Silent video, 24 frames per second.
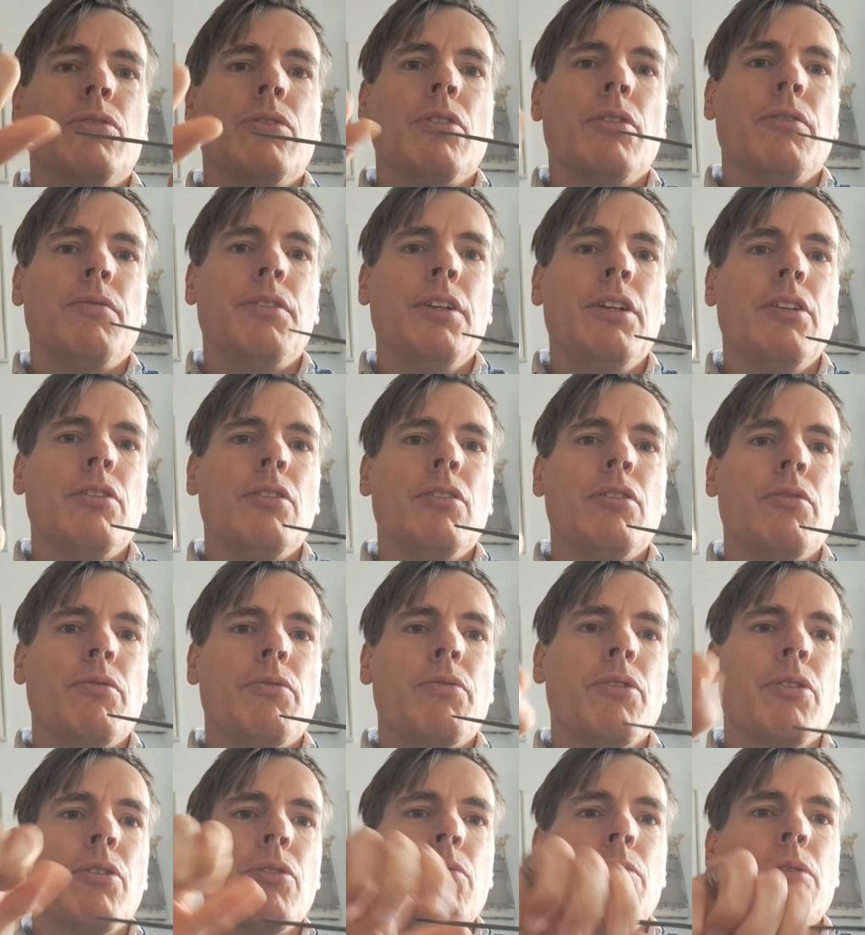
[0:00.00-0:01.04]
So if this is a
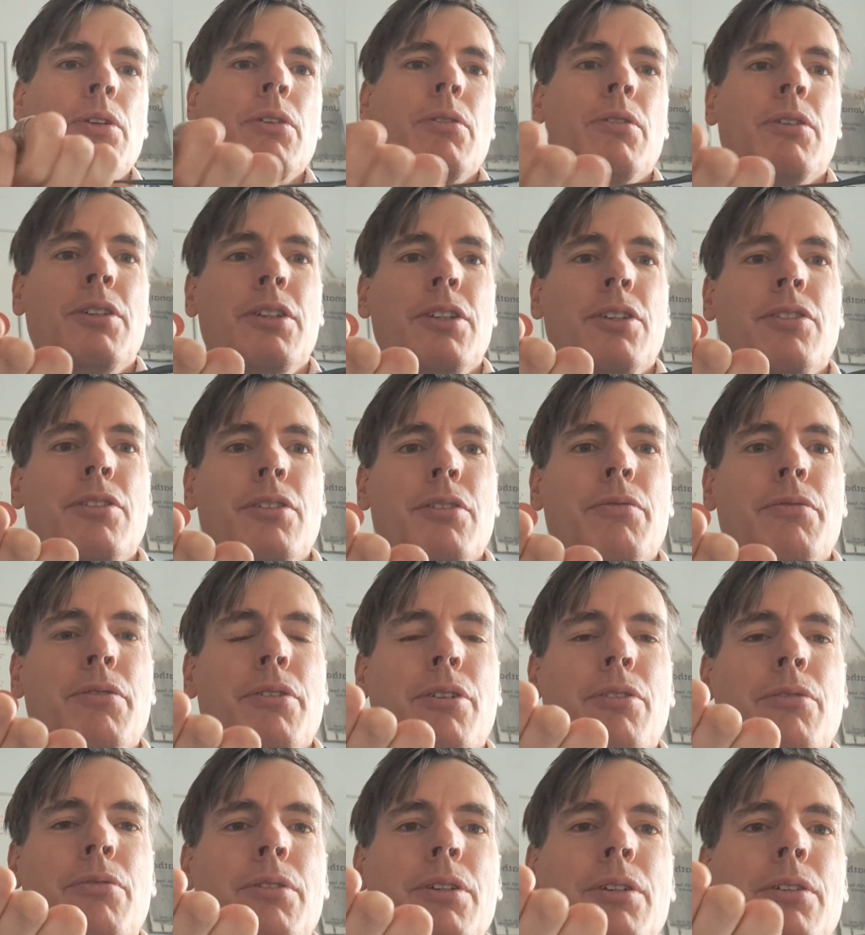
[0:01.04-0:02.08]
front wheel and this is a
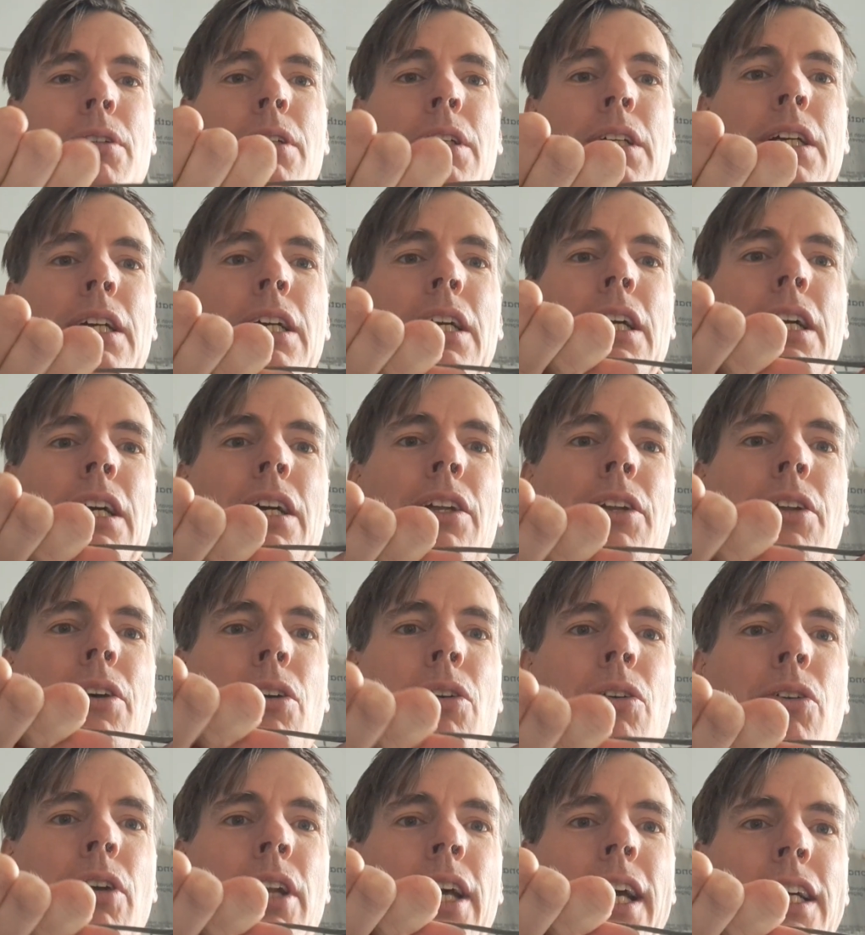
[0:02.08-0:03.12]
front wheel, the
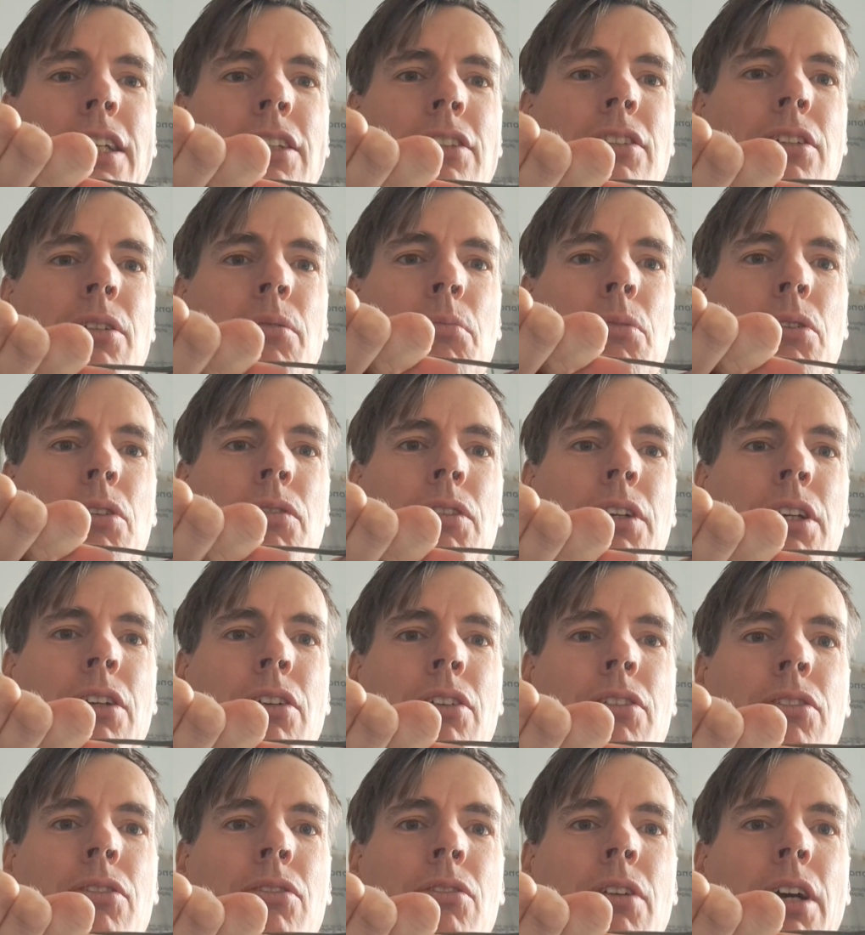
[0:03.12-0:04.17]
connection between
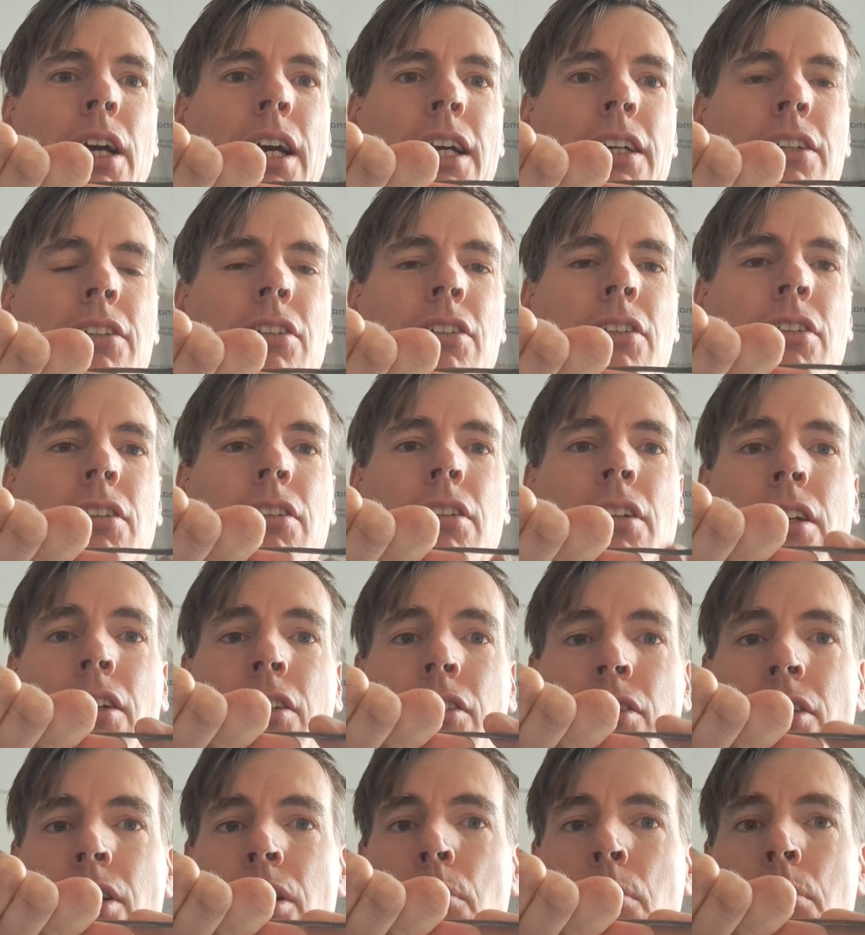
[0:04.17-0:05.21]
those two axes is then the
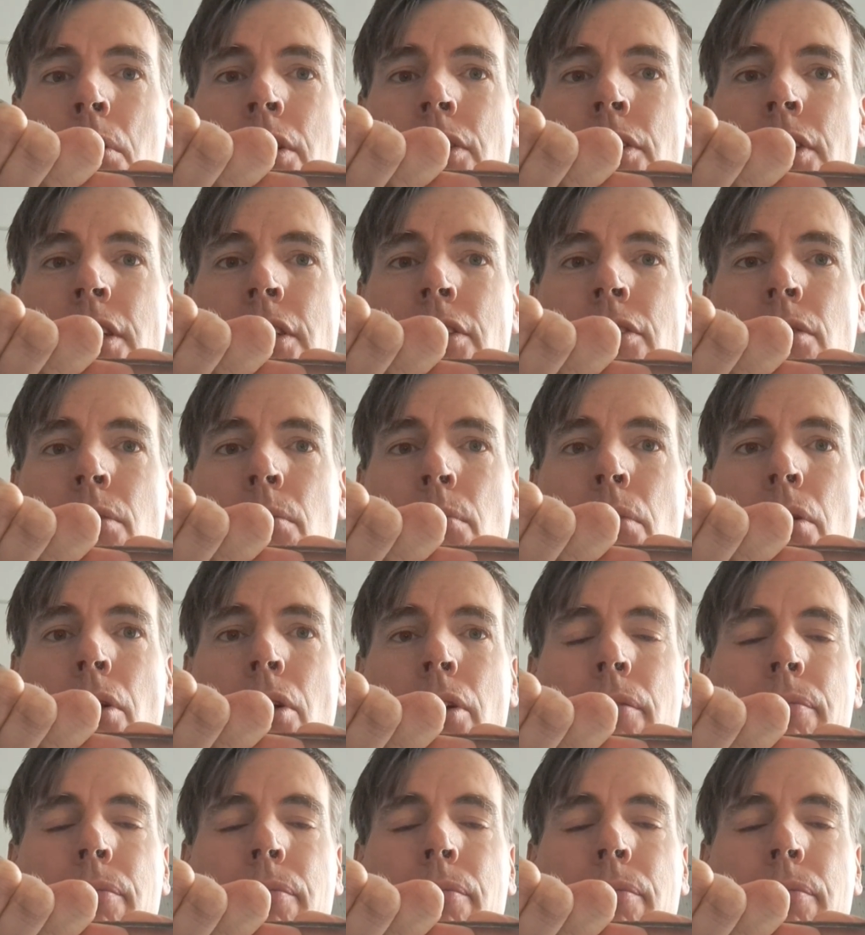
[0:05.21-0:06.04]
stabilization bar.